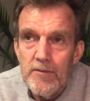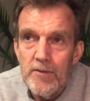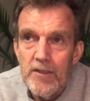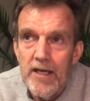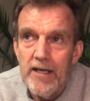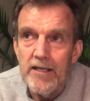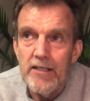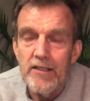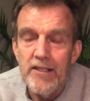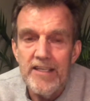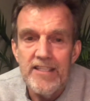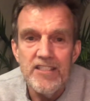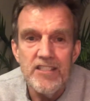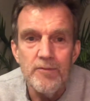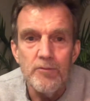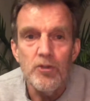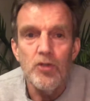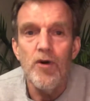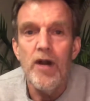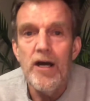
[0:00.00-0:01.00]
kind of lay
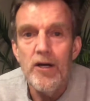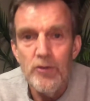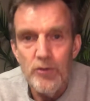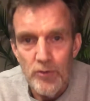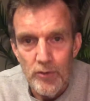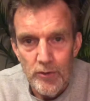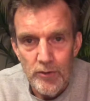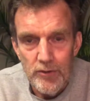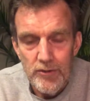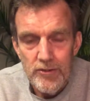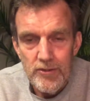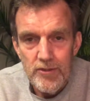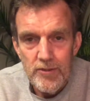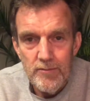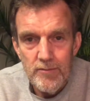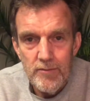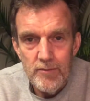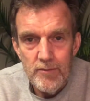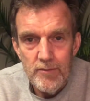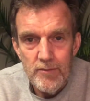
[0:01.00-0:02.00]
some ground rules
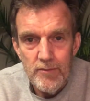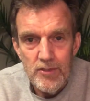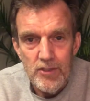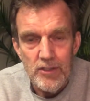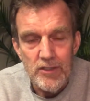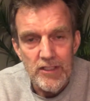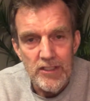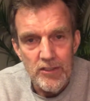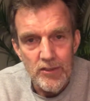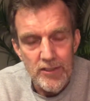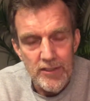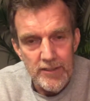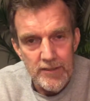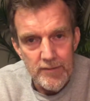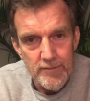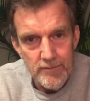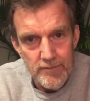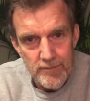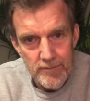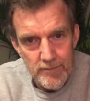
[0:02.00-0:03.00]
so that you
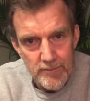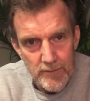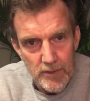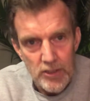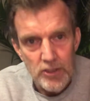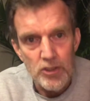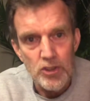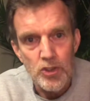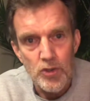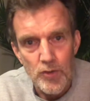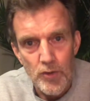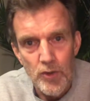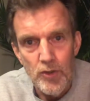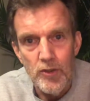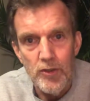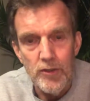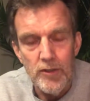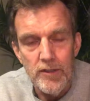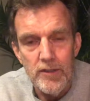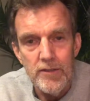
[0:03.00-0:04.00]
can
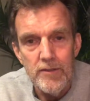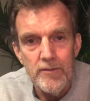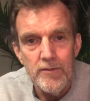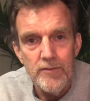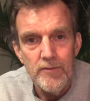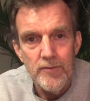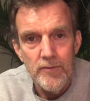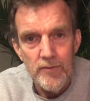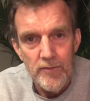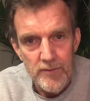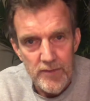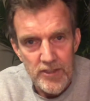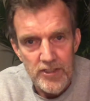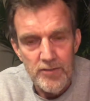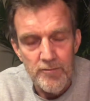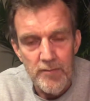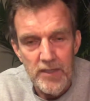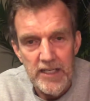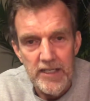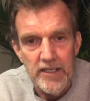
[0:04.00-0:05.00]
control
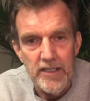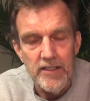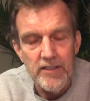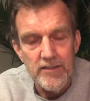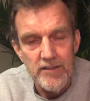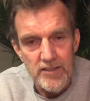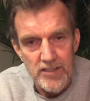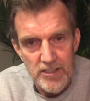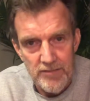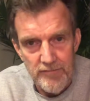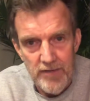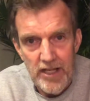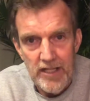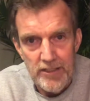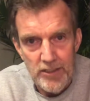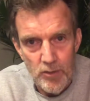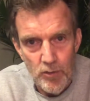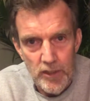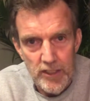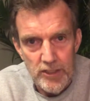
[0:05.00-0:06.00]
this meeting, this
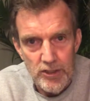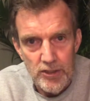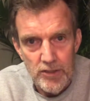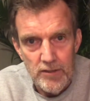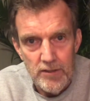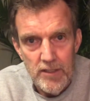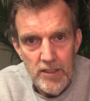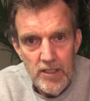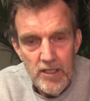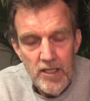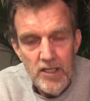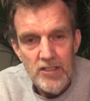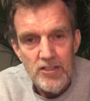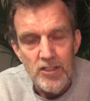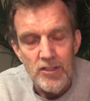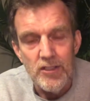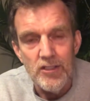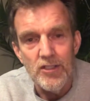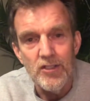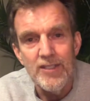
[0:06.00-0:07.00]
evaluation,
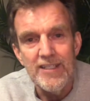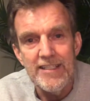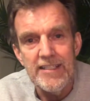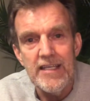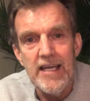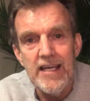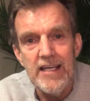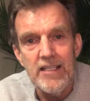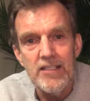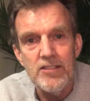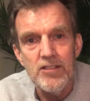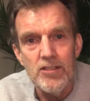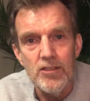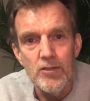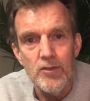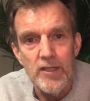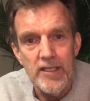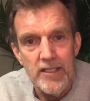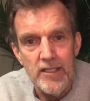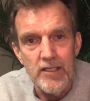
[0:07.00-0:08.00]
so that you can get it
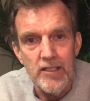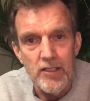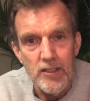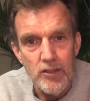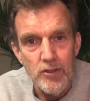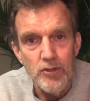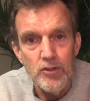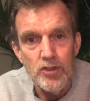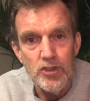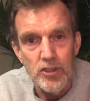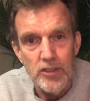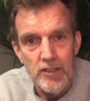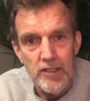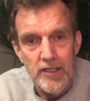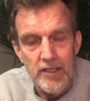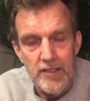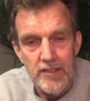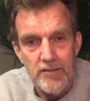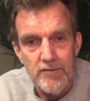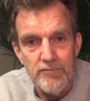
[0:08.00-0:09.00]
to a conclusion
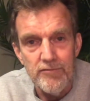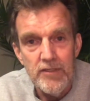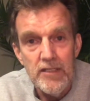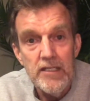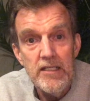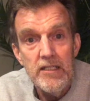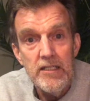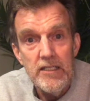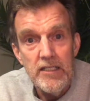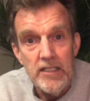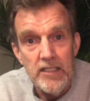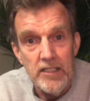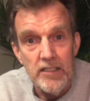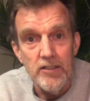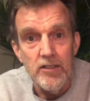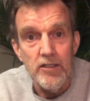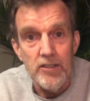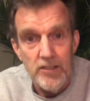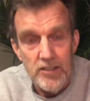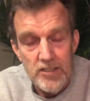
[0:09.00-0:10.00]
of
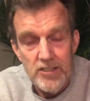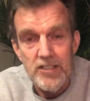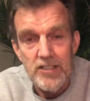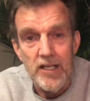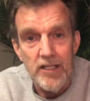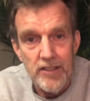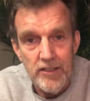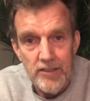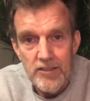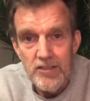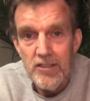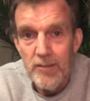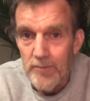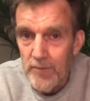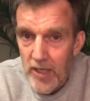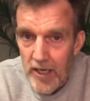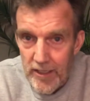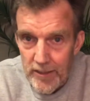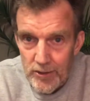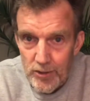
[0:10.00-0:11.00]
either selling some
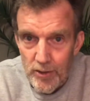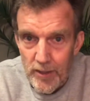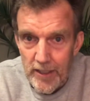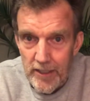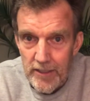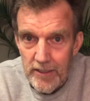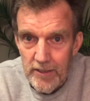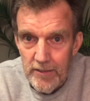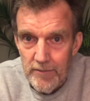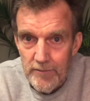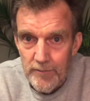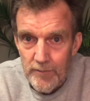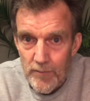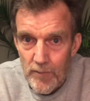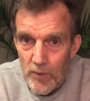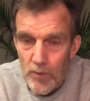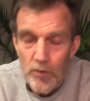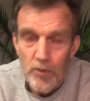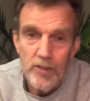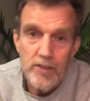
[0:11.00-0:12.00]
dog training
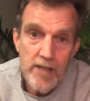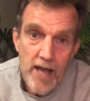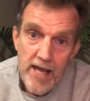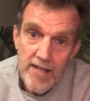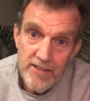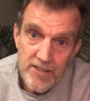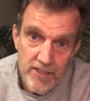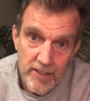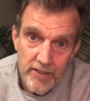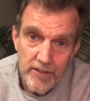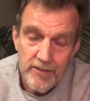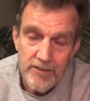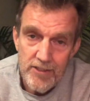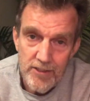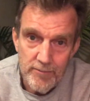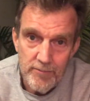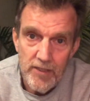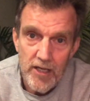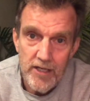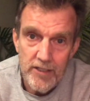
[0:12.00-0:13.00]
or not selling
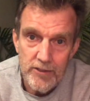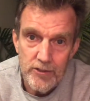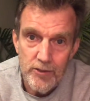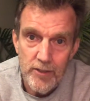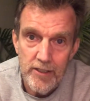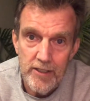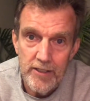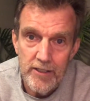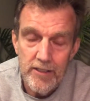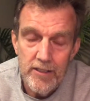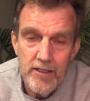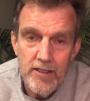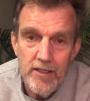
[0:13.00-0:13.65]
some dog training.